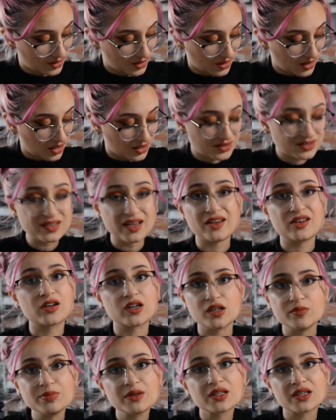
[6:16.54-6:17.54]
honestly, I
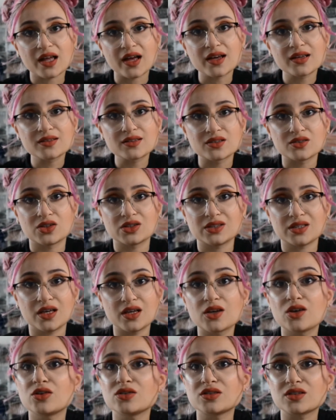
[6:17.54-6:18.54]
could be lying to you and
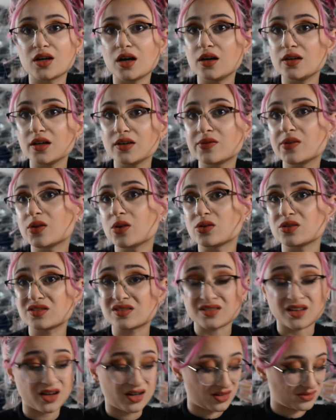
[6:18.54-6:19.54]
telling you it's good even though it's
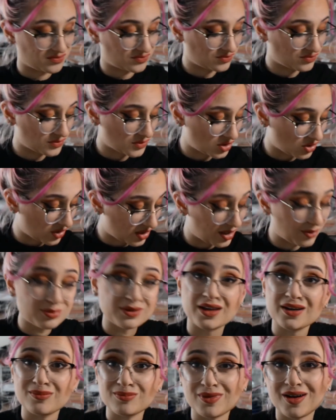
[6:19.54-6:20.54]
not. So keep
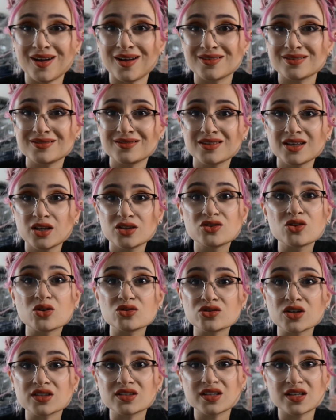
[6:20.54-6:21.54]
that in mind. Don't
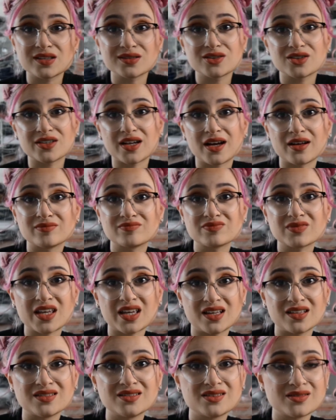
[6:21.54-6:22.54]
trust the internet,
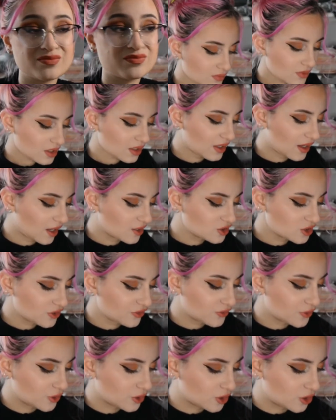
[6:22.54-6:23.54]
kids. How's your
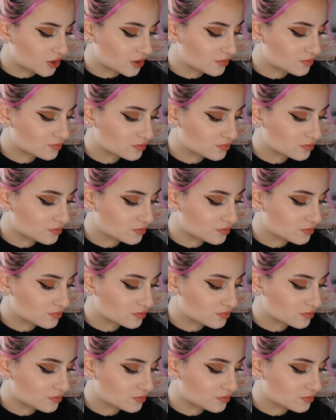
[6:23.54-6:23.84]
food?